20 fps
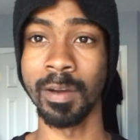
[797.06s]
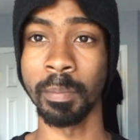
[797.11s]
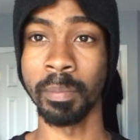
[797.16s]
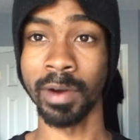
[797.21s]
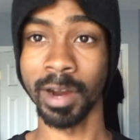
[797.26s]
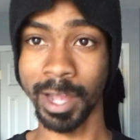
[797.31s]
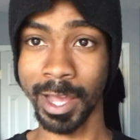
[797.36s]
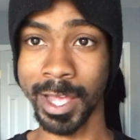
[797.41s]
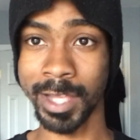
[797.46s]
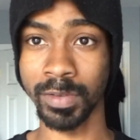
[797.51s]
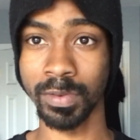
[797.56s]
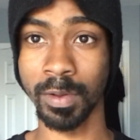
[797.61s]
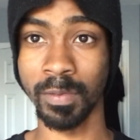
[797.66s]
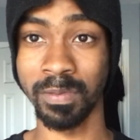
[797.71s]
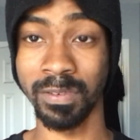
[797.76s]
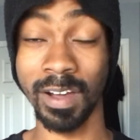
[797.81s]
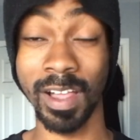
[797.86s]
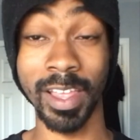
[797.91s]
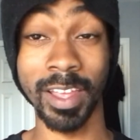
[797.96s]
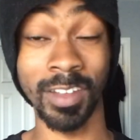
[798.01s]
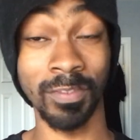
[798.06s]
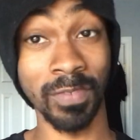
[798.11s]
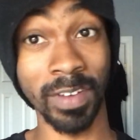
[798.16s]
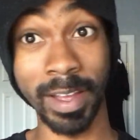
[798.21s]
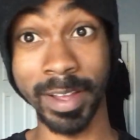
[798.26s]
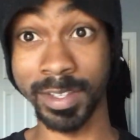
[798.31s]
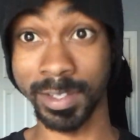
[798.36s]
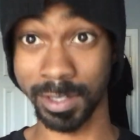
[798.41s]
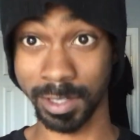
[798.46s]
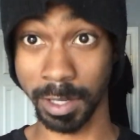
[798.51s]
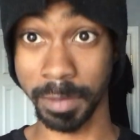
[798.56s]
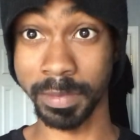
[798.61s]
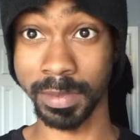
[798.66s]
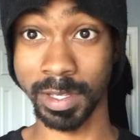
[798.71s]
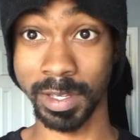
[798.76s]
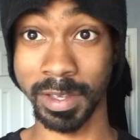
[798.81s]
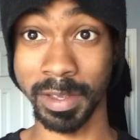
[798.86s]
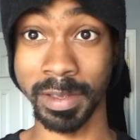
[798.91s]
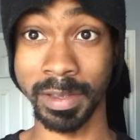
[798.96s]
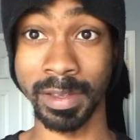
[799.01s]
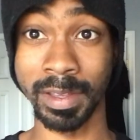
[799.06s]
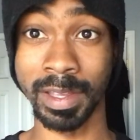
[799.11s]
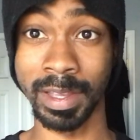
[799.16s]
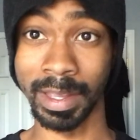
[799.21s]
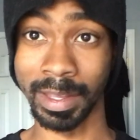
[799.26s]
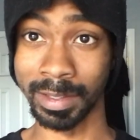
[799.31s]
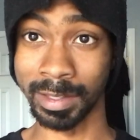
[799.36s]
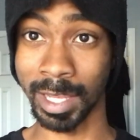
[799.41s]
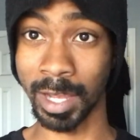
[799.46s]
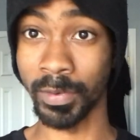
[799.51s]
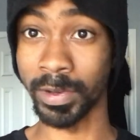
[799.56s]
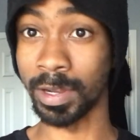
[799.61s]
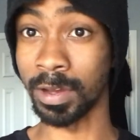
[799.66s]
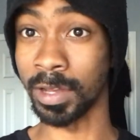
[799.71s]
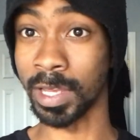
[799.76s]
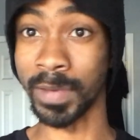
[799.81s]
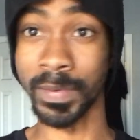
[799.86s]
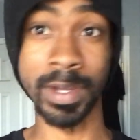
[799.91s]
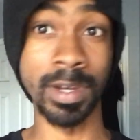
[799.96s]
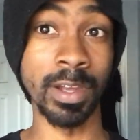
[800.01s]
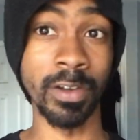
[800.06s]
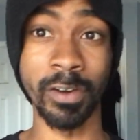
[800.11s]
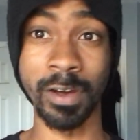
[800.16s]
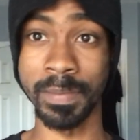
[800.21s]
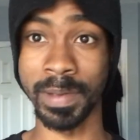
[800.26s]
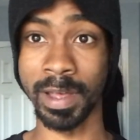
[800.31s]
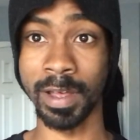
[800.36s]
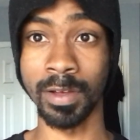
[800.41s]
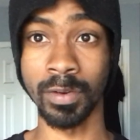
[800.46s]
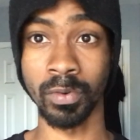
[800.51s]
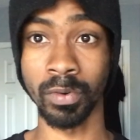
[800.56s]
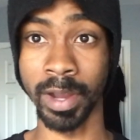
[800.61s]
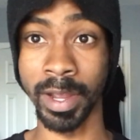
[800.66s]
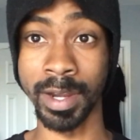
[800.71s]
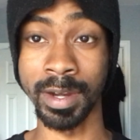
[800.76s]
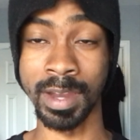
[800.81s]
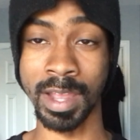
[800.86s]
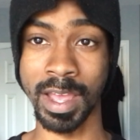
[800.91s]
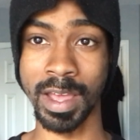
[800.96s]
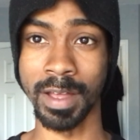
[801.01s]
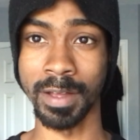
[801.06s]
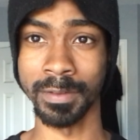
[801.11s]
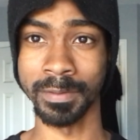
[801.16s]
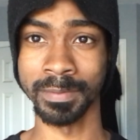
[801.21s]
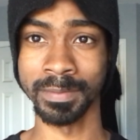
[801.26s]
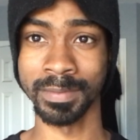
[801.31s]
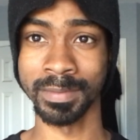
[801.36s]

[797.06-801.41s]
perhaps we'll probably find something that we don't even know about right now.